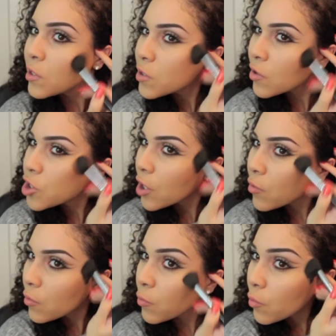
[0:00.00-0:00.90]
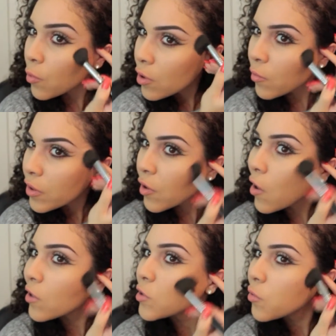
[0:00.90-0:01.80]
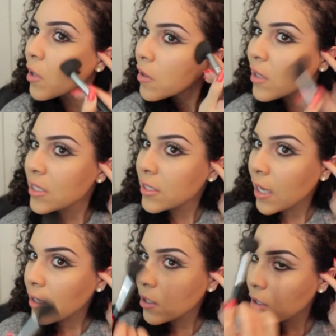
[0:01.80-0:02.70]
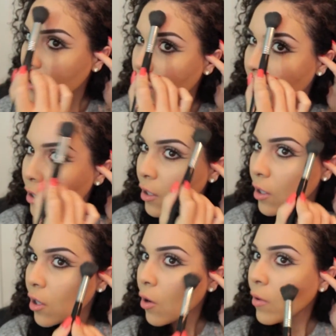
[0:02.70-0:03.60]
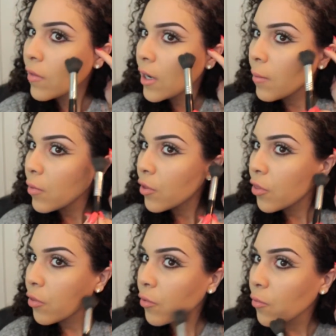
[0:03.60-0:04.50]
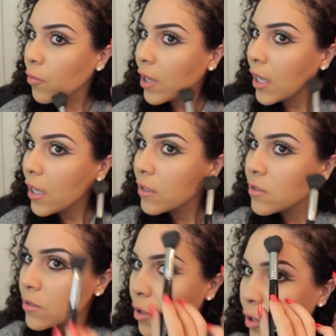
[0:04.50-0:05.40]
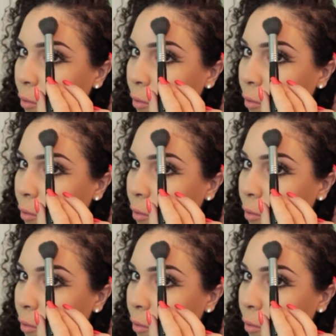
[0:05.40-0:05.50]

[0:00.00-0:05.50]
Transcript: So the general rule with contouring, they say to go in the number 3. So